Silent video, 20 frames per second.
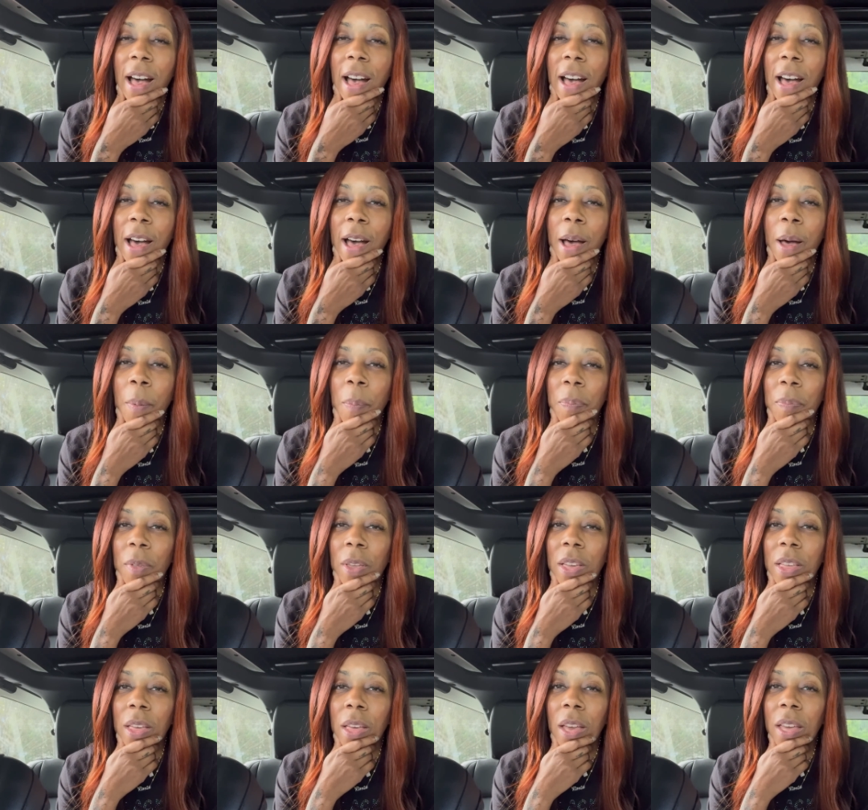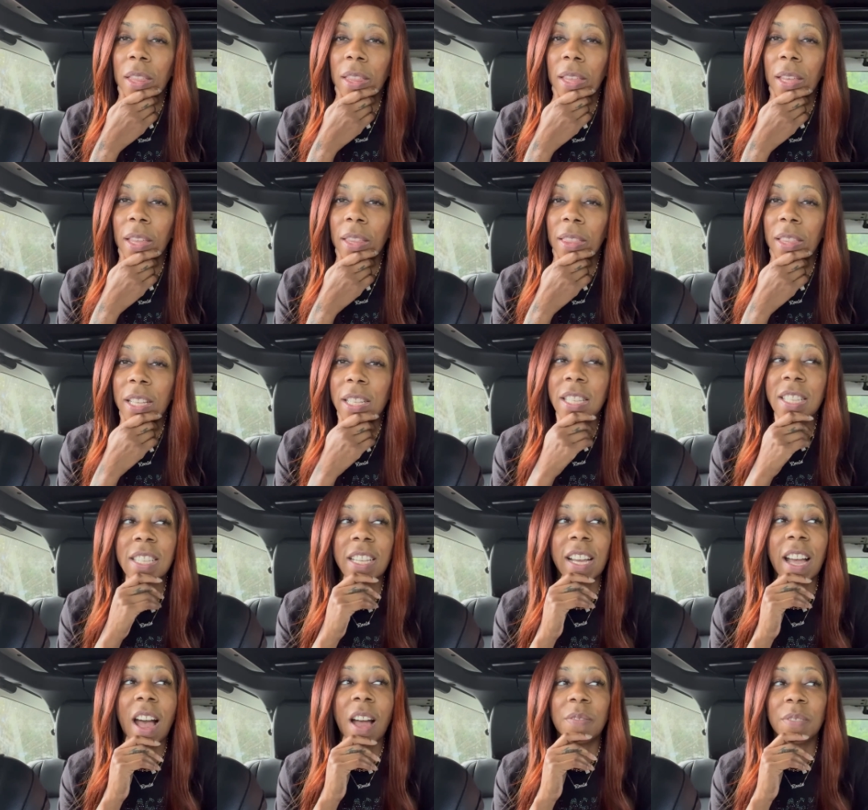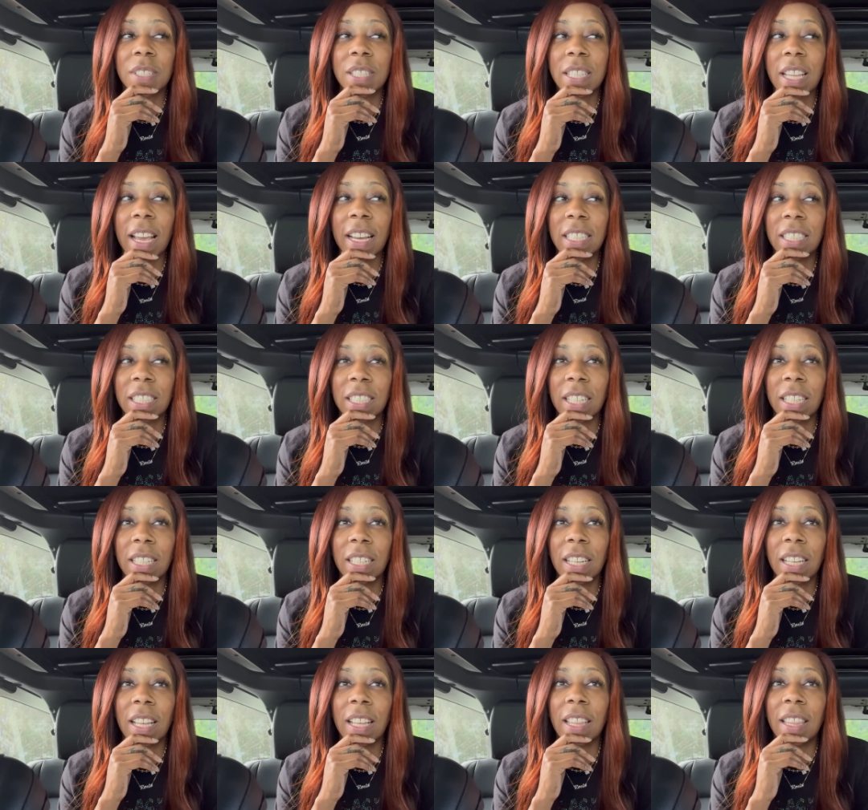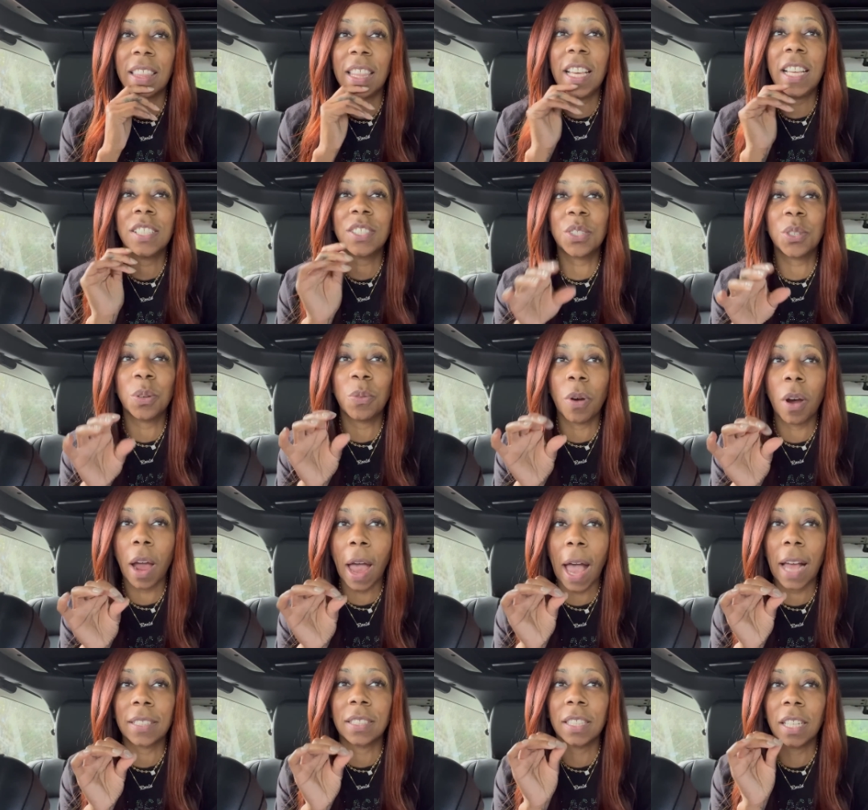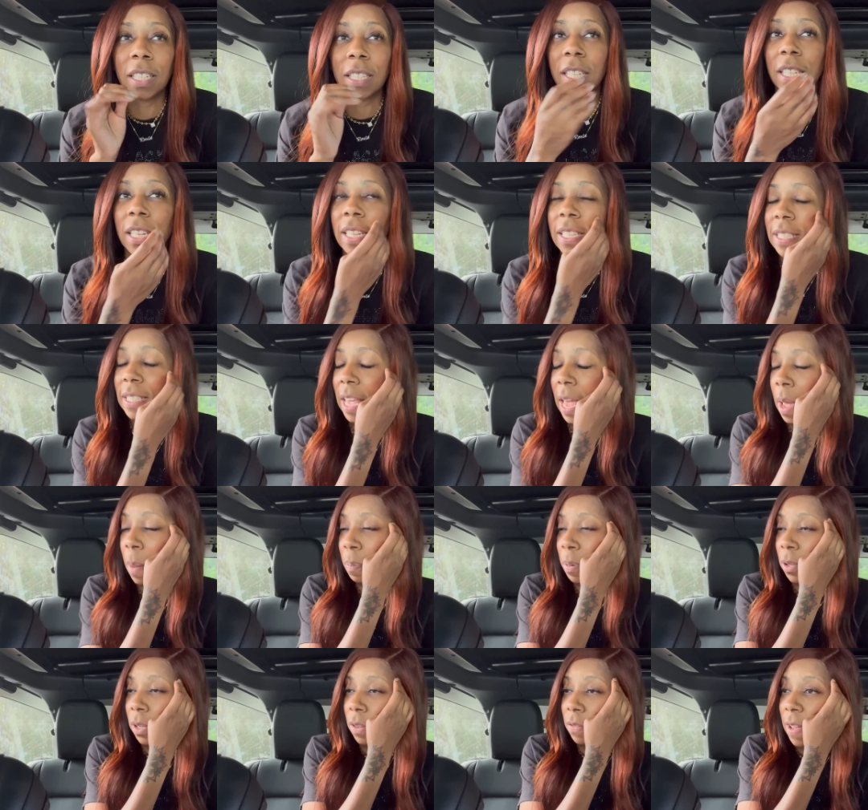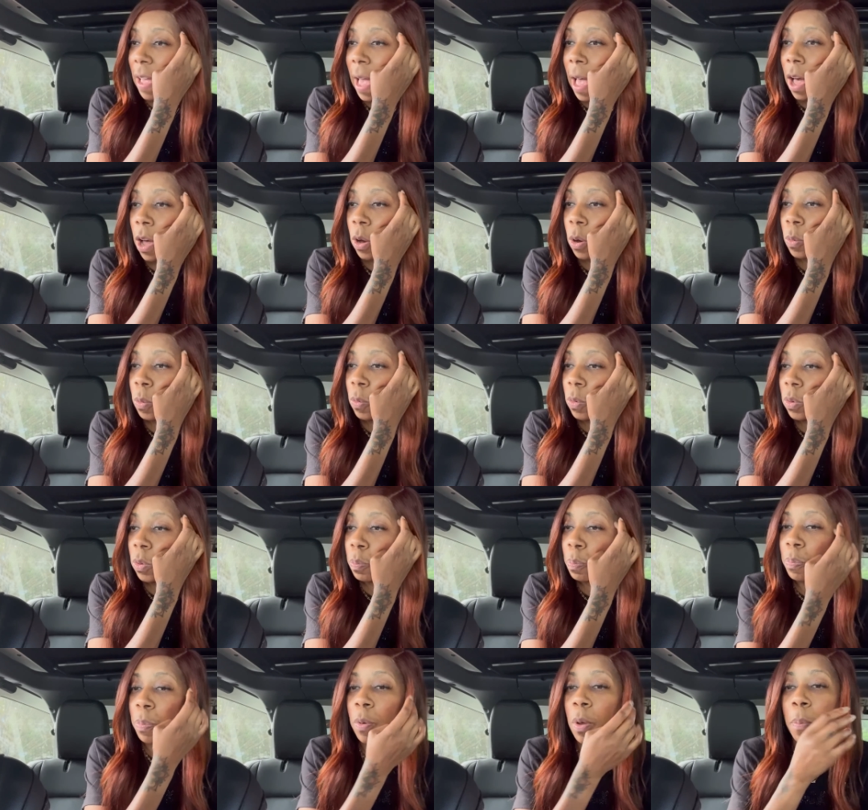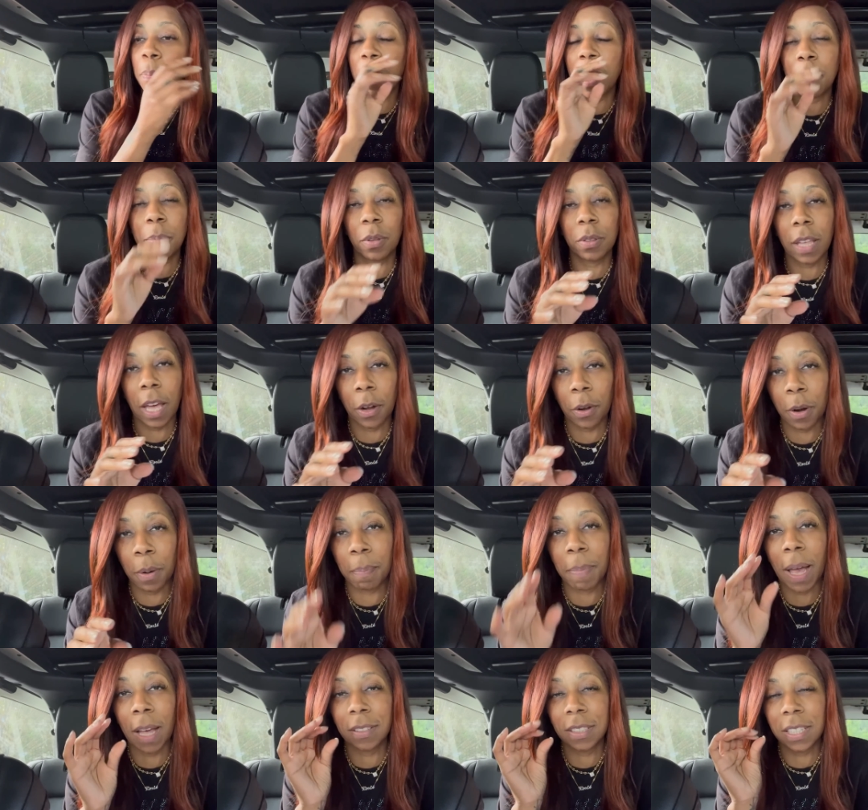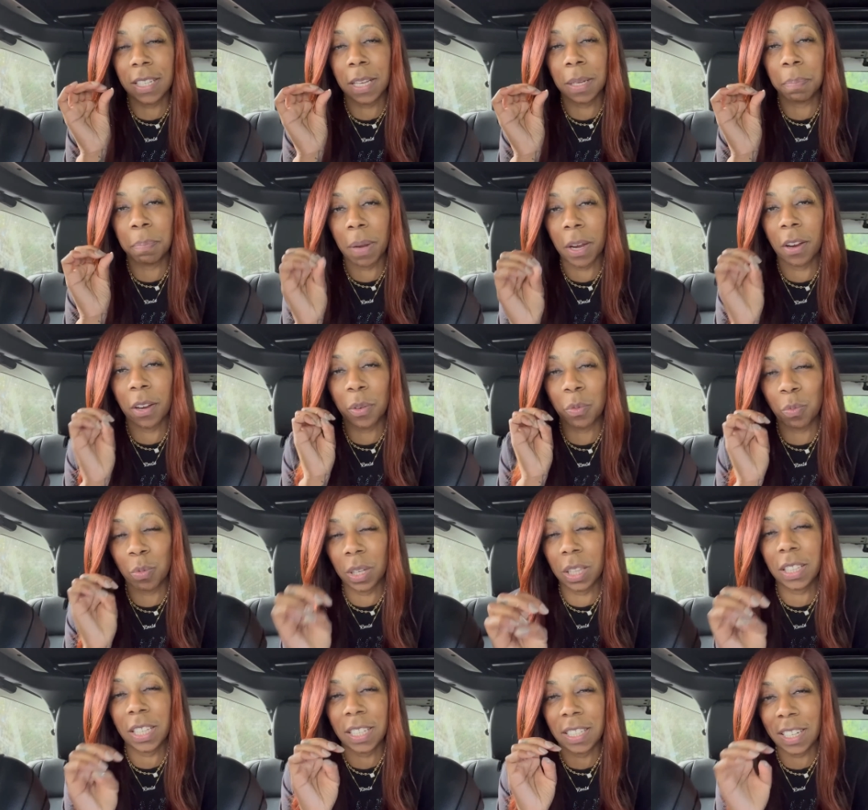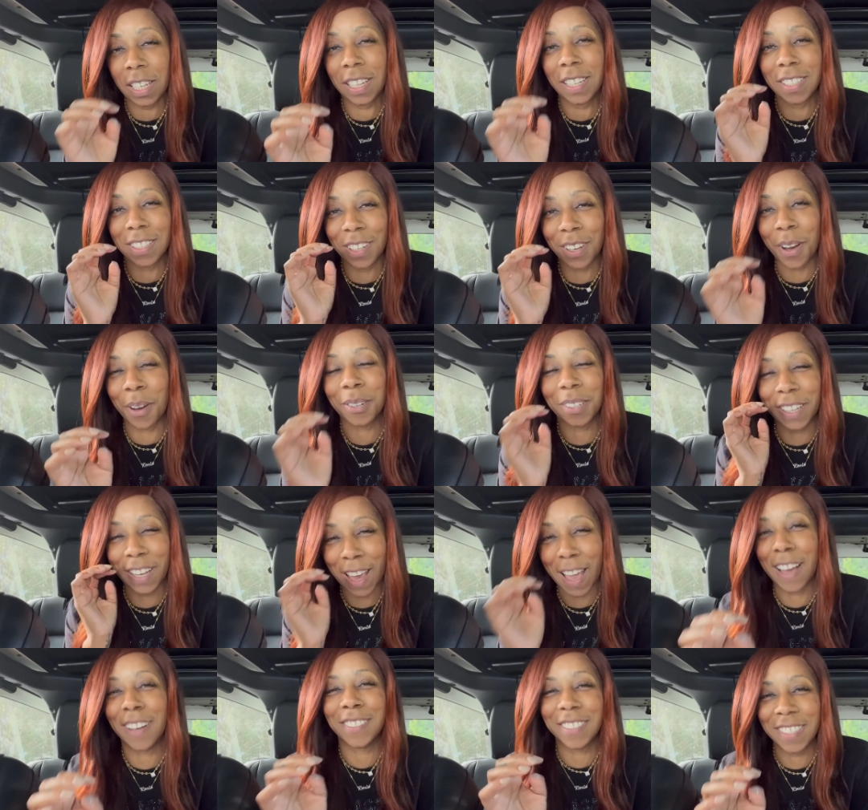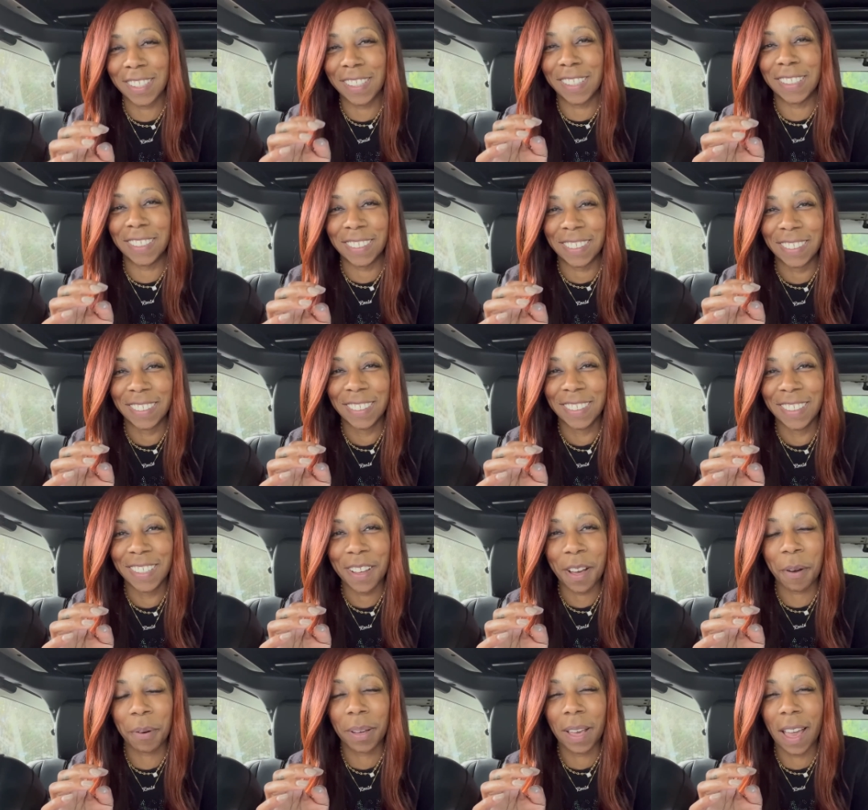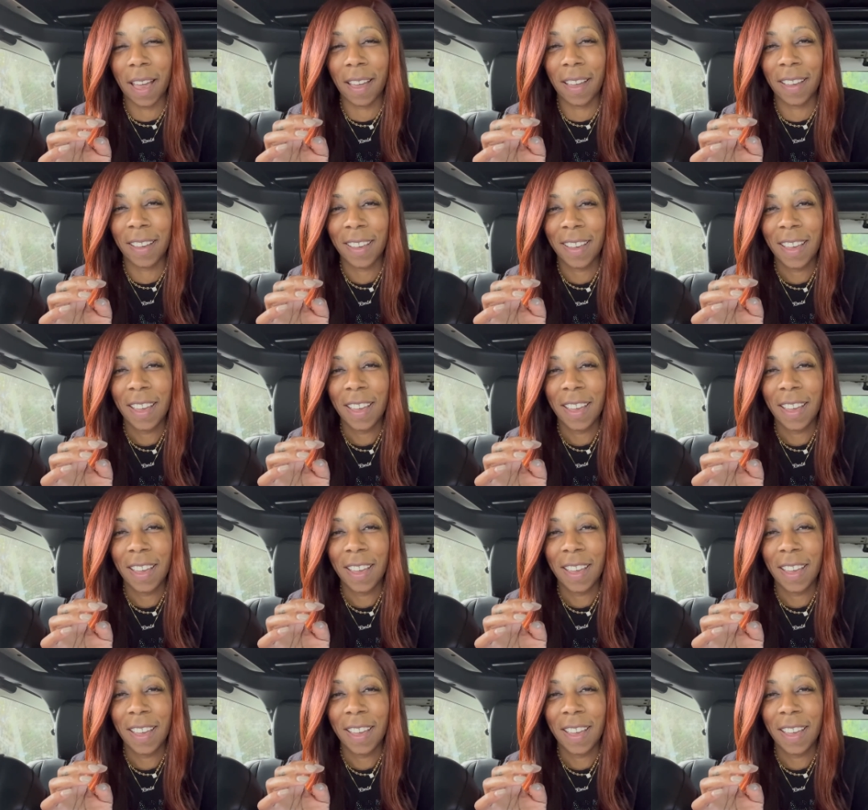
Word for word: Um, this is a conversation. These two are actually a good example of how people that are about to get married really need to go to counseling. Okay.